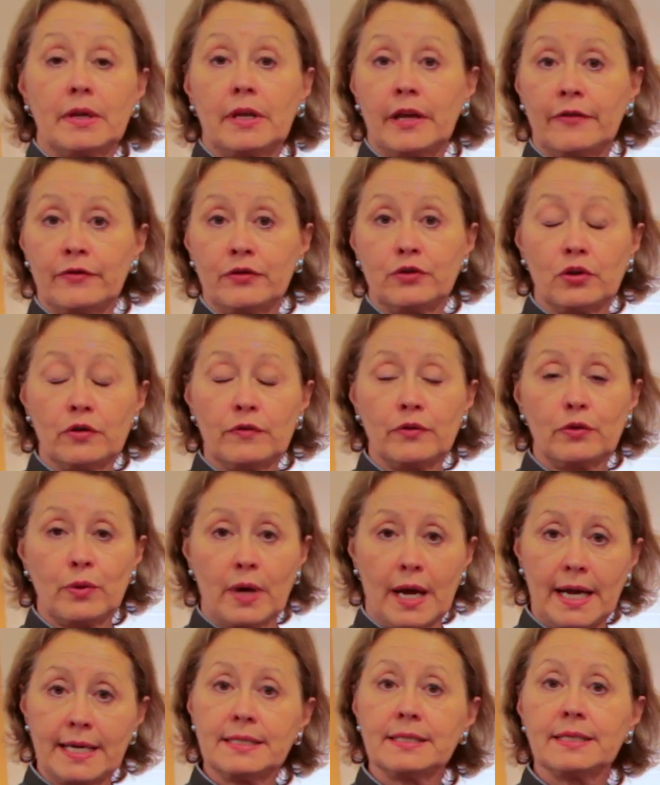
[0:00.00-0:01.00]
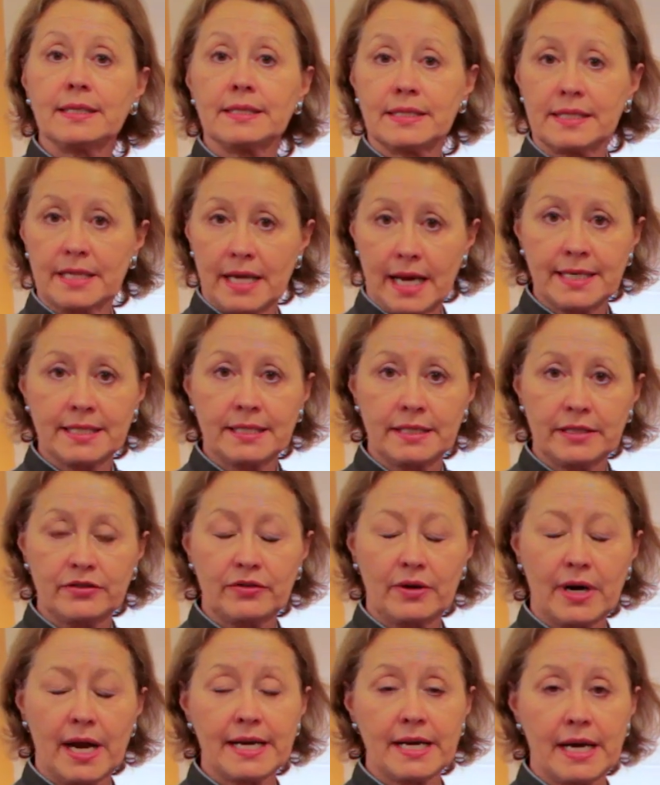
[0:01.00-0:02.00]
leftover rice that's nicely
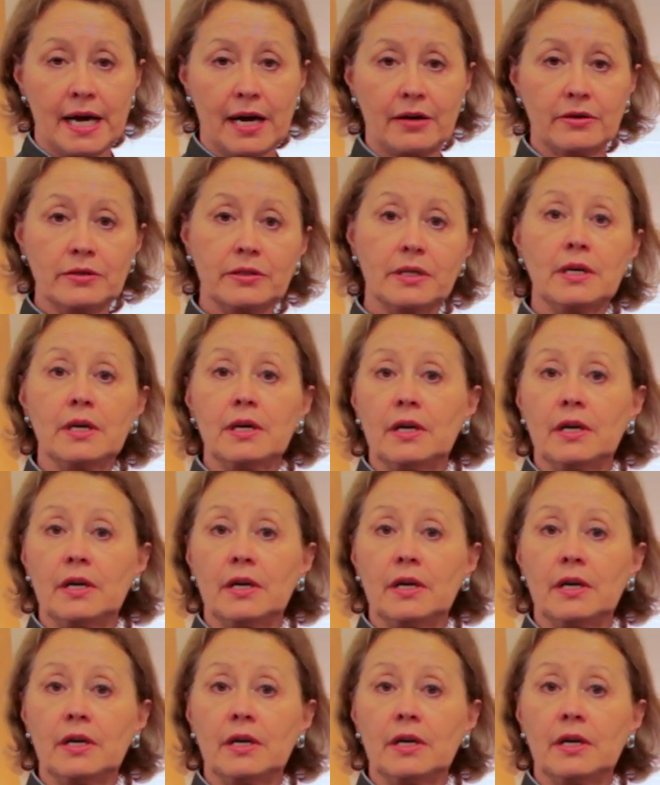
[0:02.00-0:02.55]
dried out,